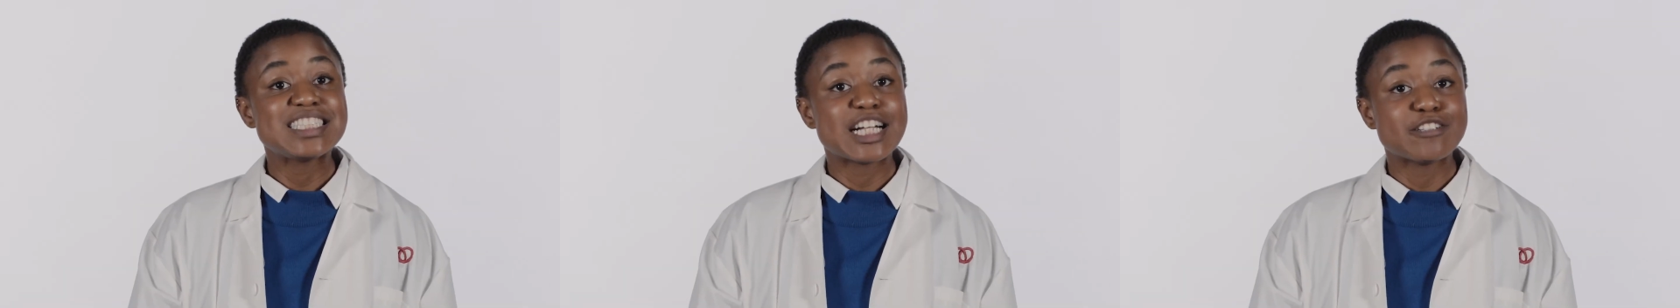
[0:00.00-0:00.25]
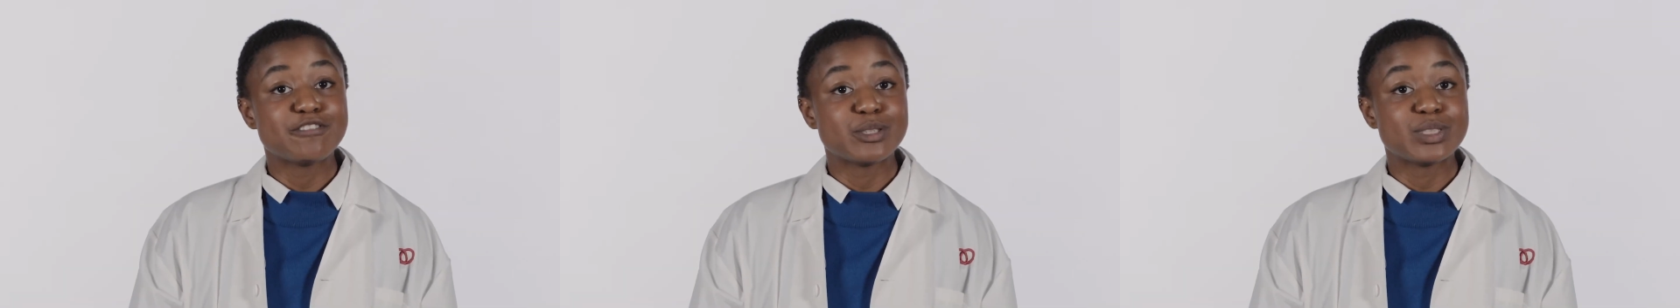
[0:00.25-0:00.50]

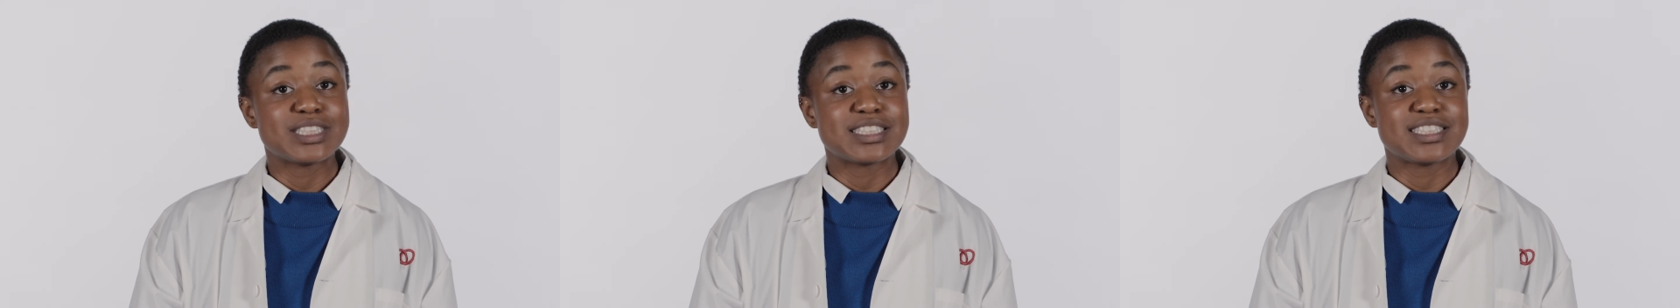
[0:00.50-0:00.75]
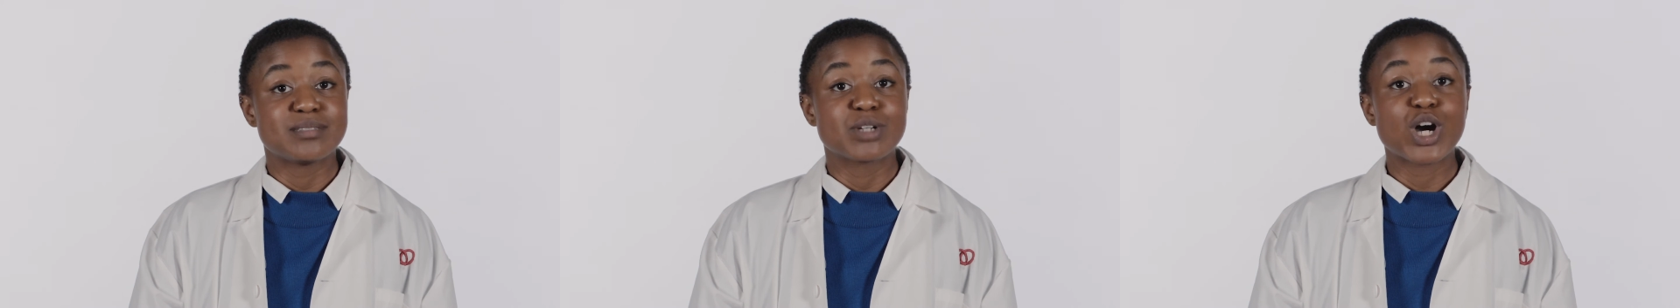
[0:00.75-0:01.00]
telephone
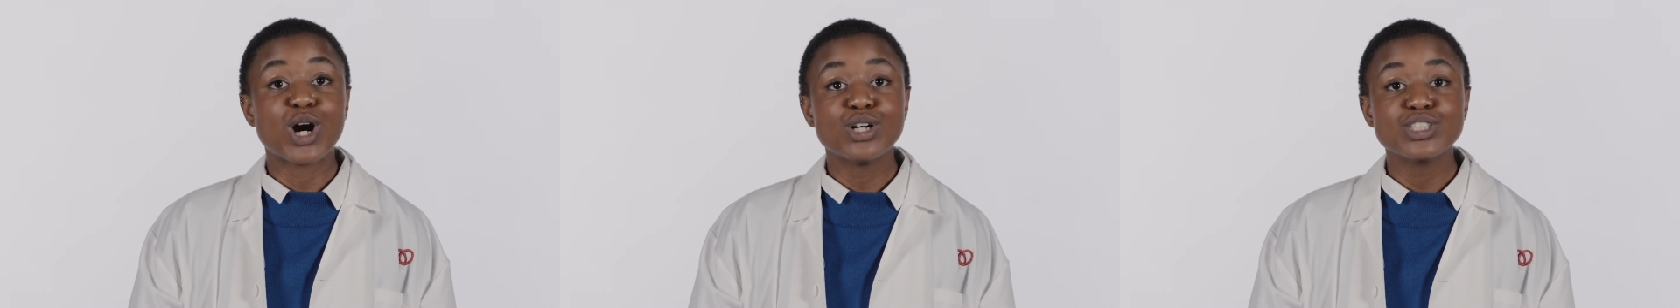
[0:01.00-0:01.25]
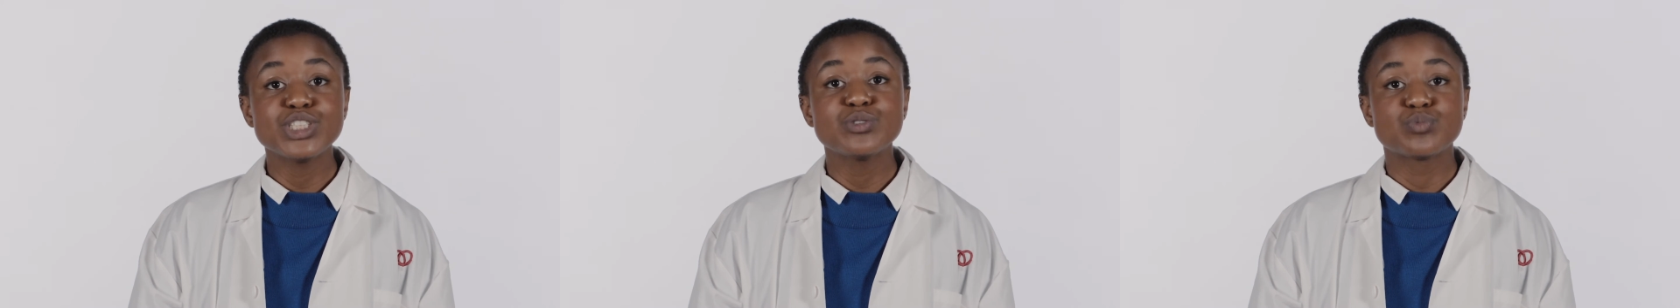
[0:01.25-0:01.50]
system
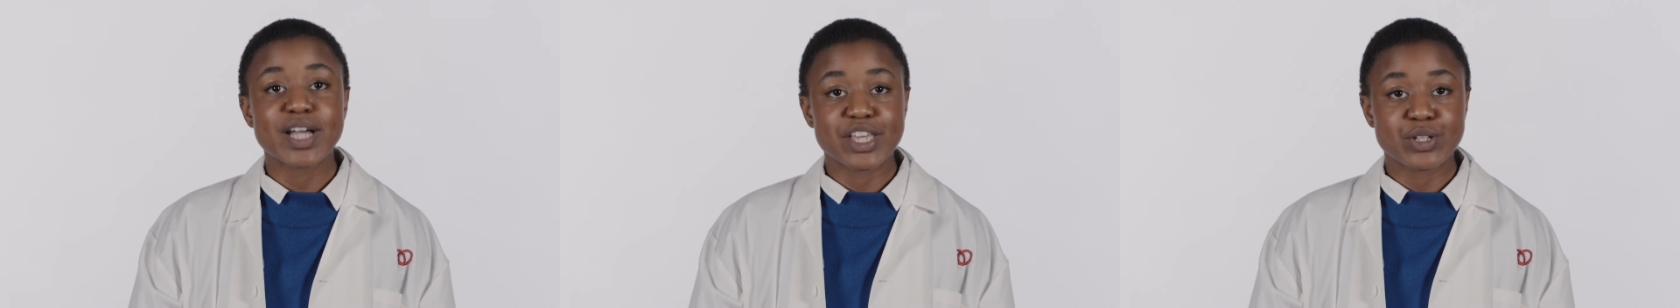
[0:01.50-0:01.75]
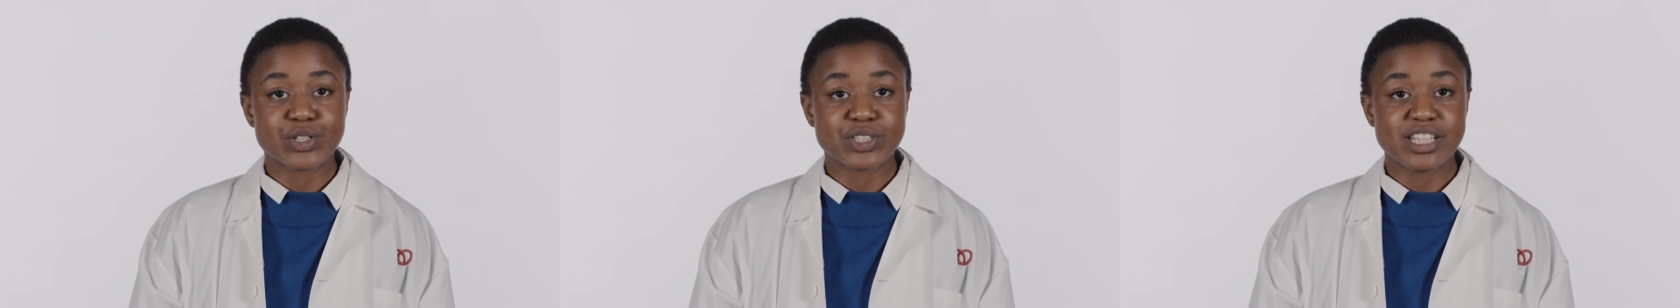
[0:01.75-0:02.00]
calls you
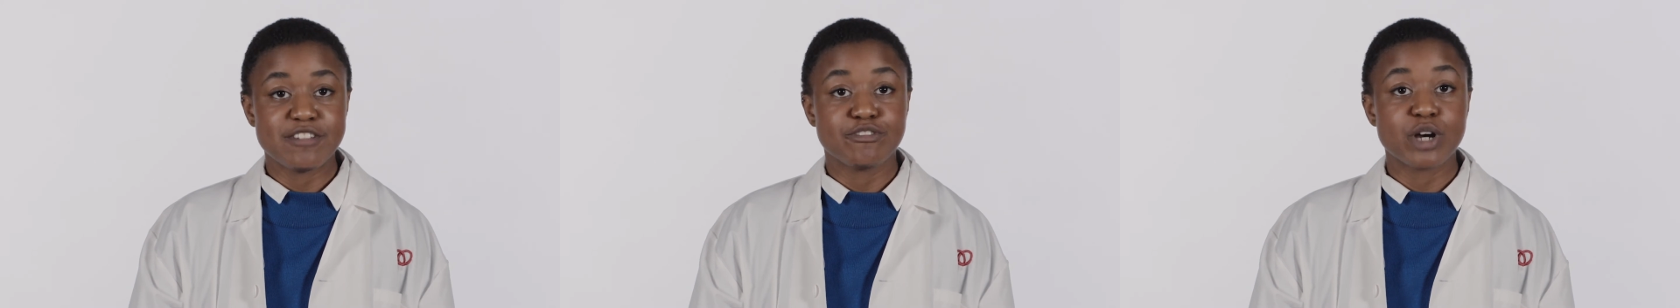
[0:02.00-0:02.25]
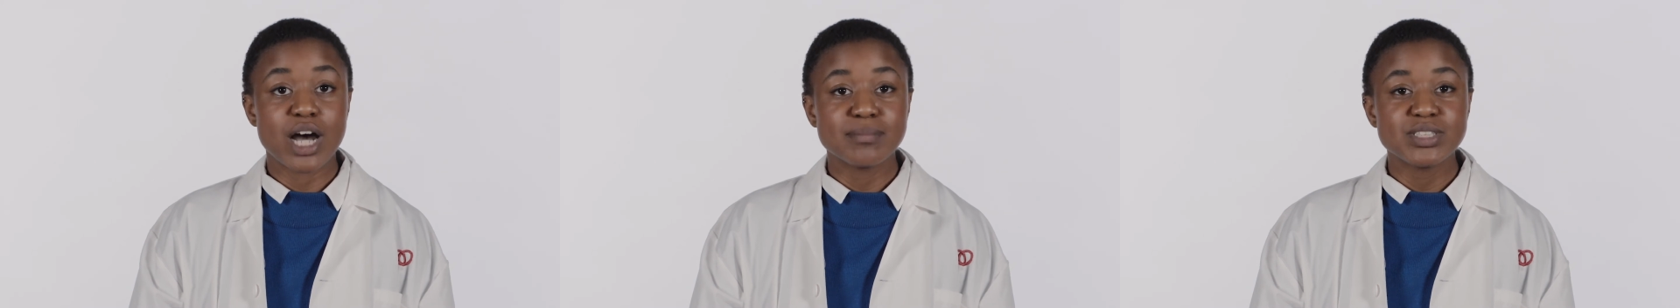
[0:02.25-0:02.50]
regularly
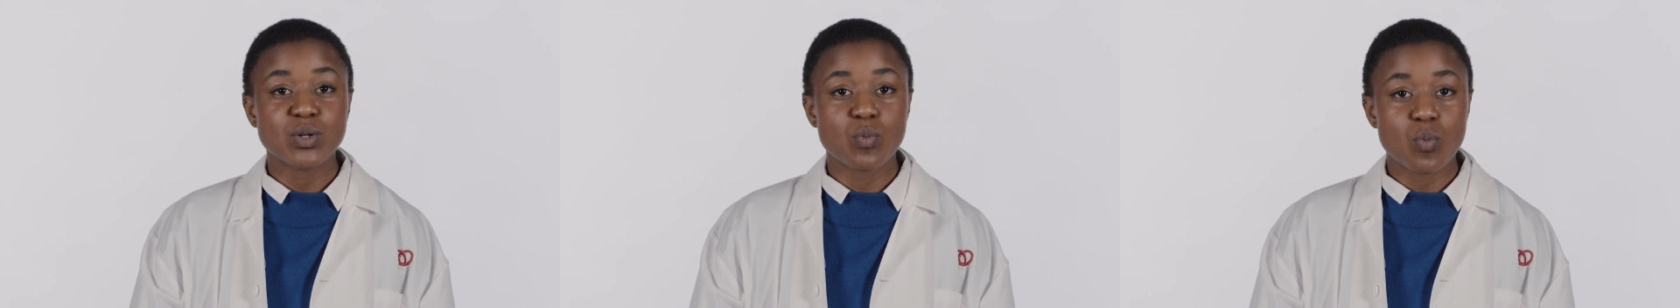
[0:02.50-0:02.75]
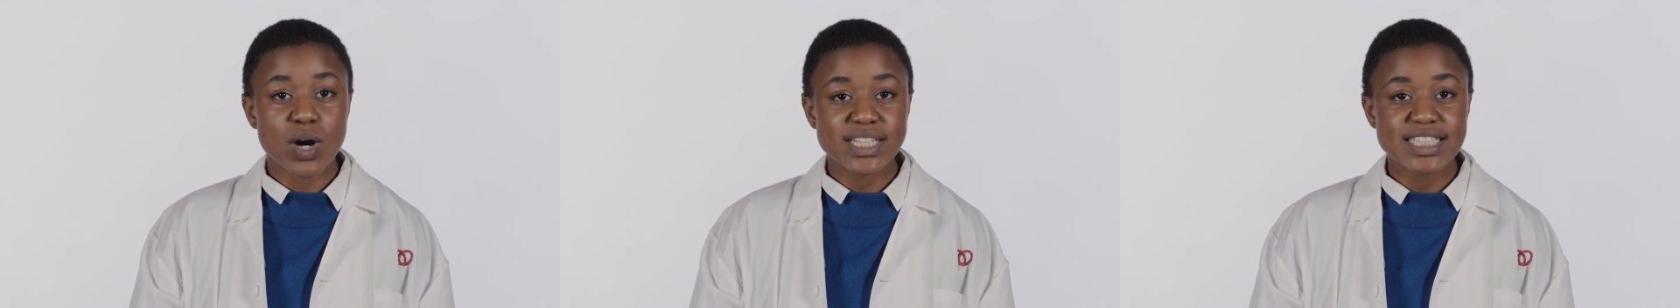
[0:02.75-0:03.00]
for up to
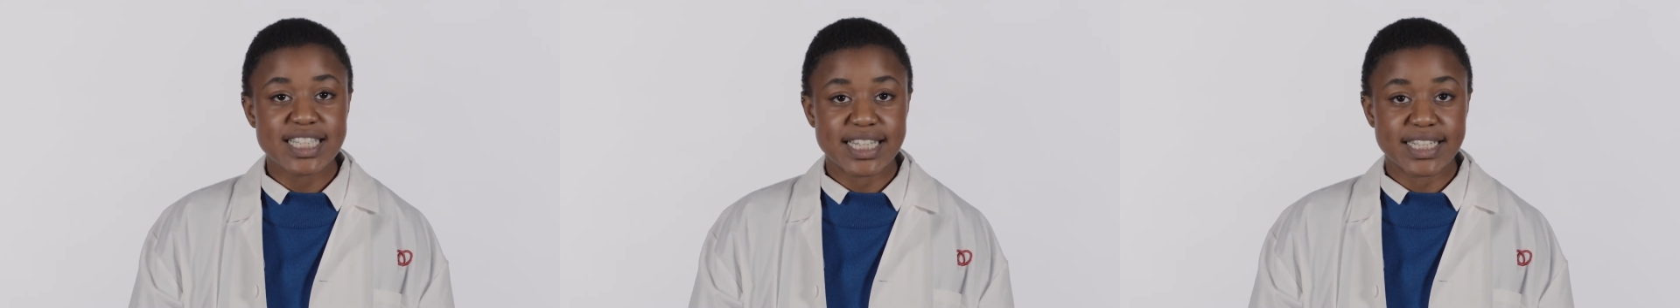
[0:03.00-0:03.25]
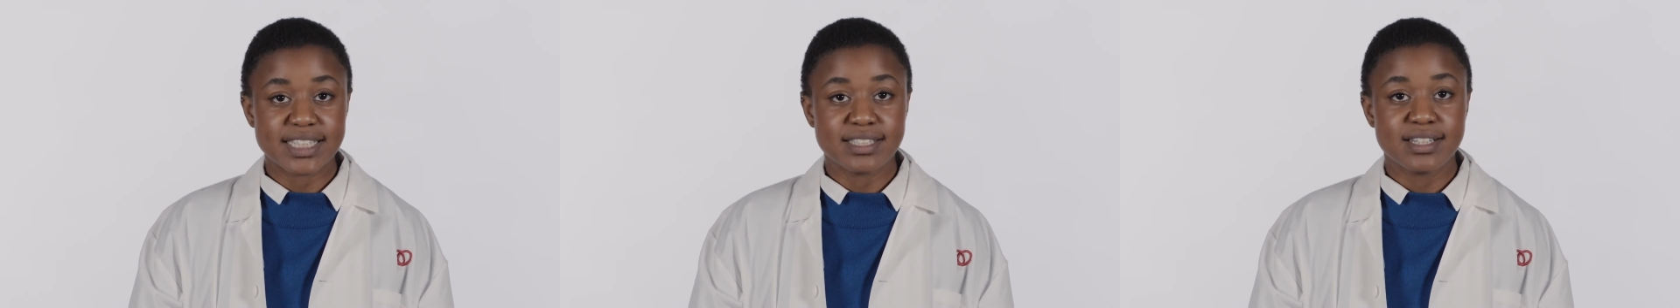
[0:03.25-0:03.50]
1
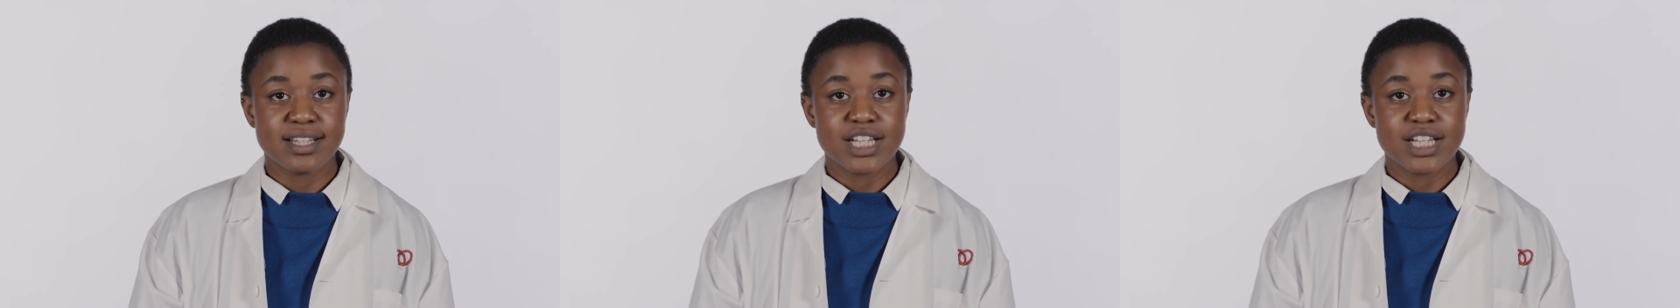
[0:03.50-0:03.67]
year